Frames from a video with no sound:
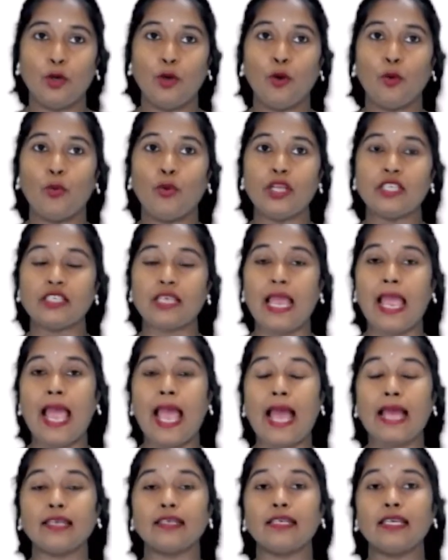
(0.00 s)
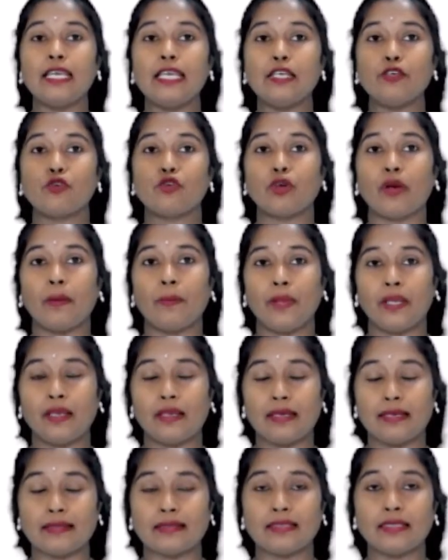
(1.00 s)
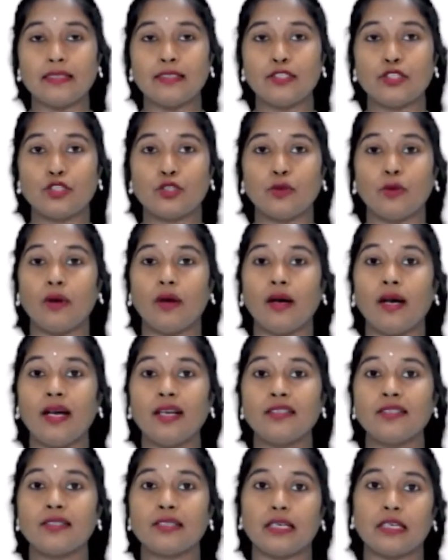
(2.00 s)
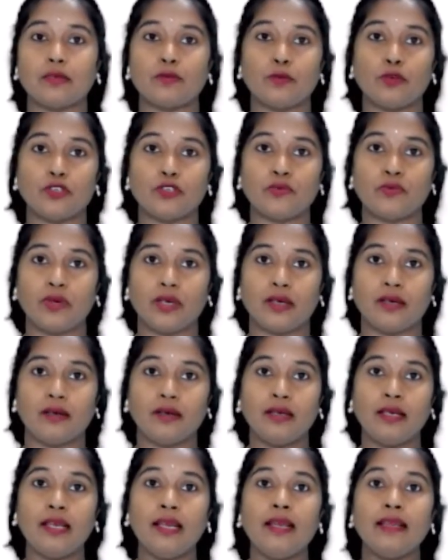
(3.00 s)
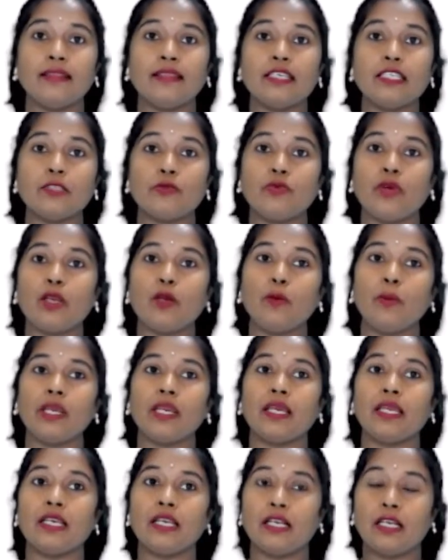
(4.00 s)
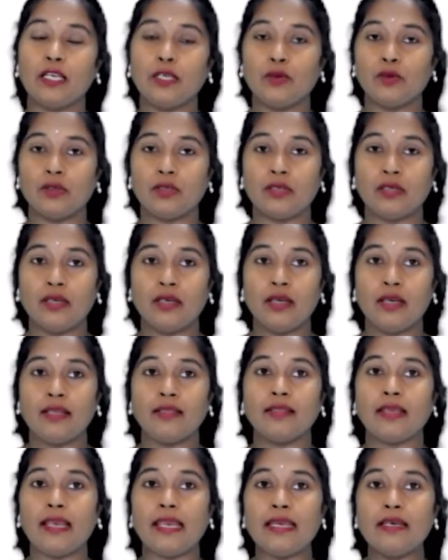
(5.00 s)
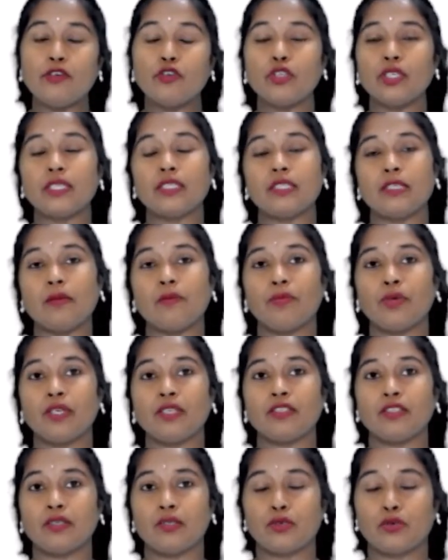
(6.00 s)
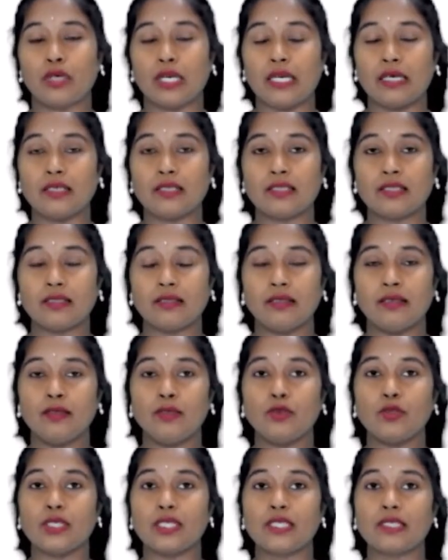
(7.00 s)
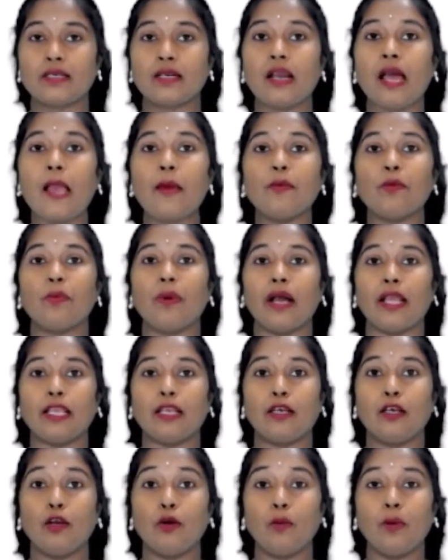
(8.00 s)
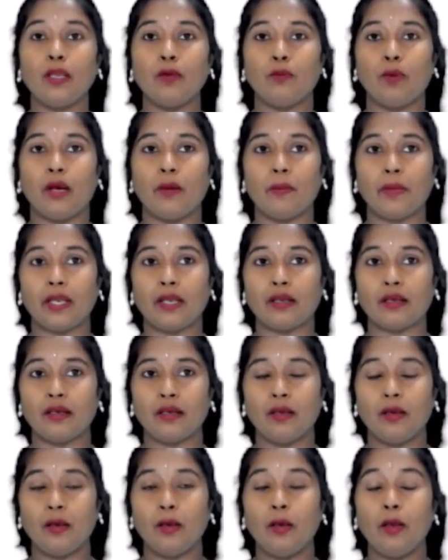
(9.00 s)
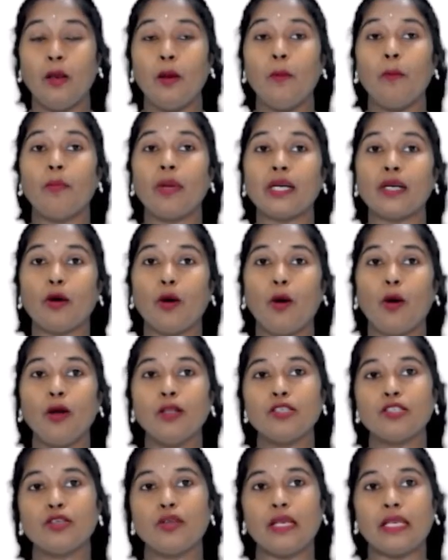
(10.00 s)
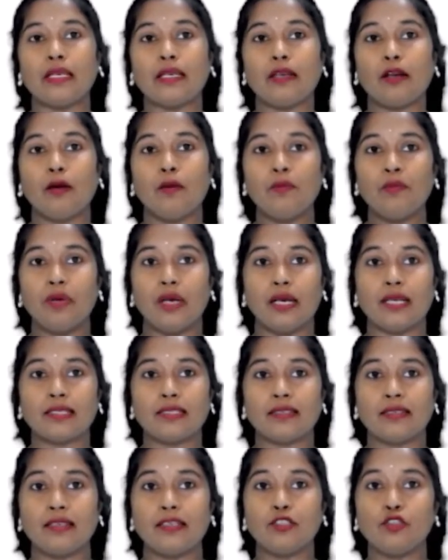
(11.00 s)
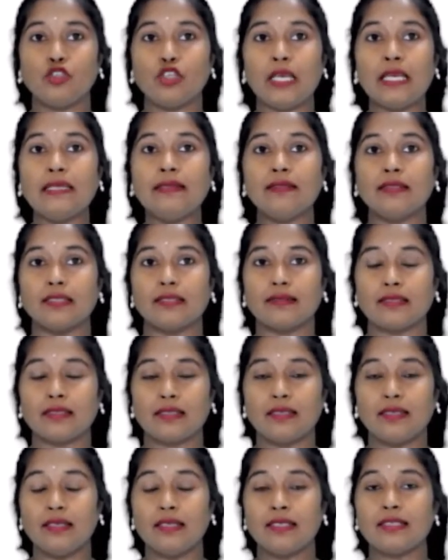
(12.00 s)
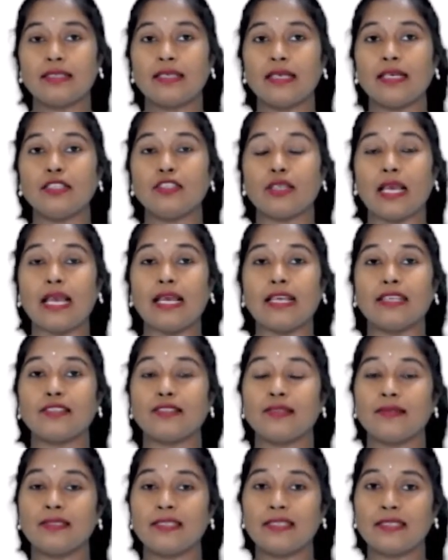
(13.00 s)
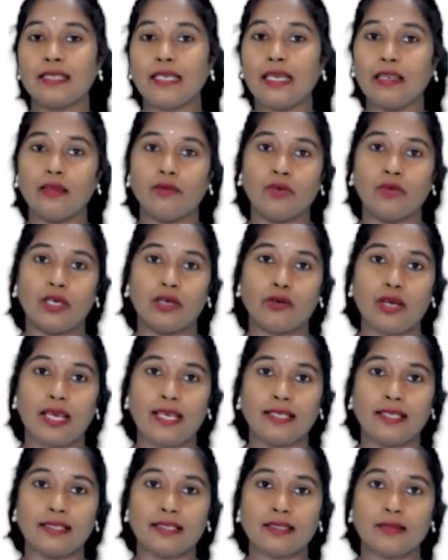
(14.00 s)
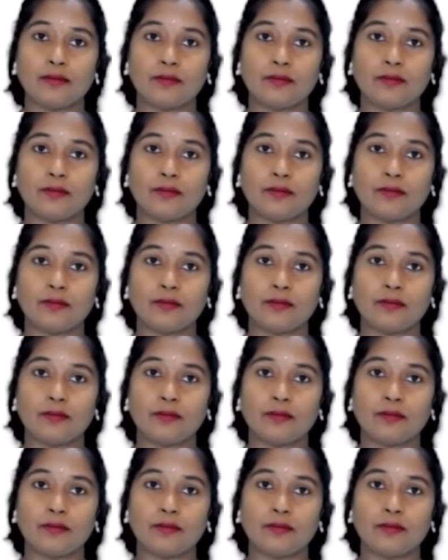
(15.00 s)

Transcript: which add heat-trapping gases to Earth's atmosphere. These phenomena include the increased temperature trends described by global warming, but also encompass changes such as sea level rise.